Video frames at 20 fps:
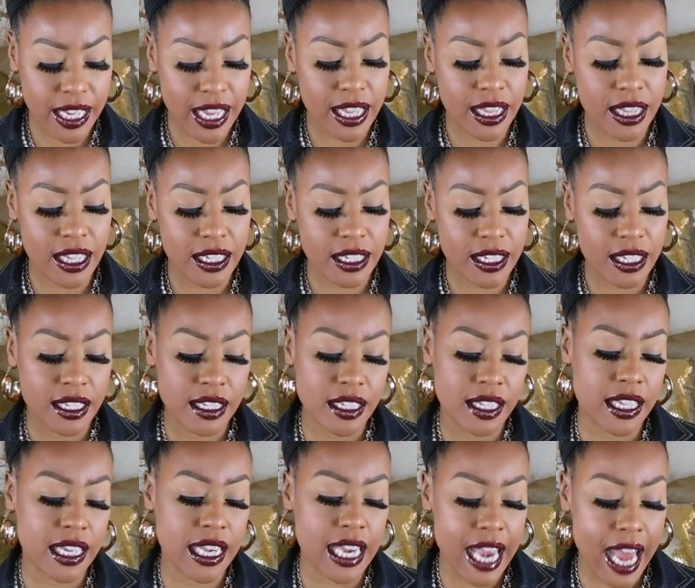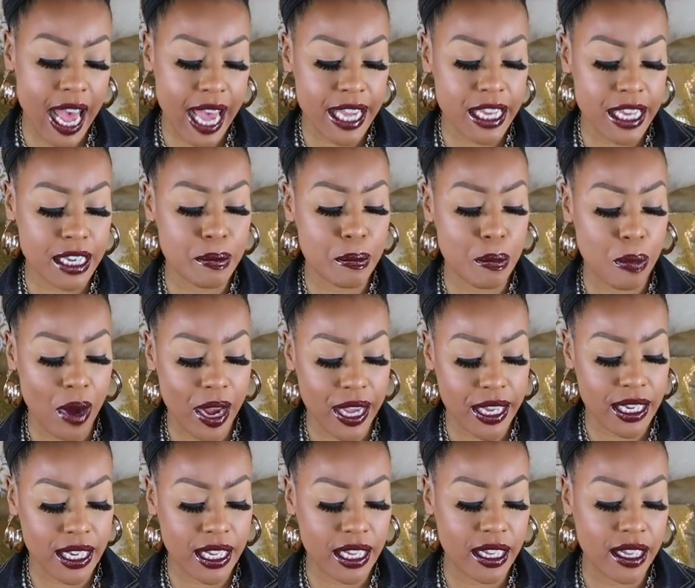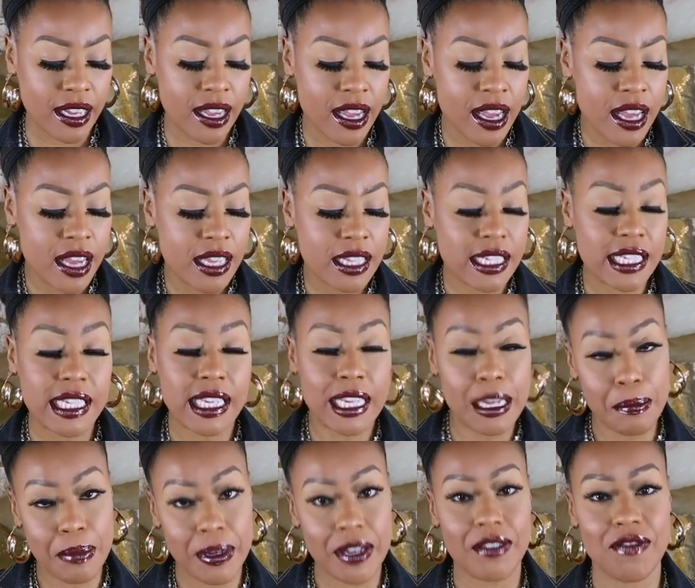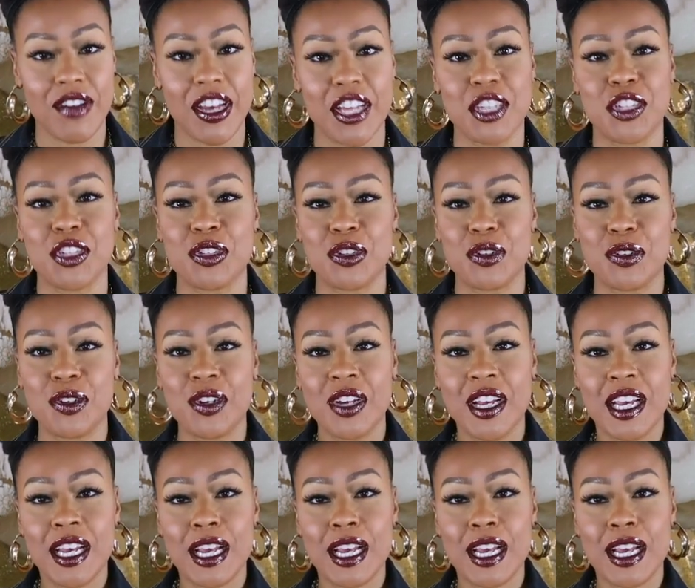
and this is the Night Brightening Sleeping Facial.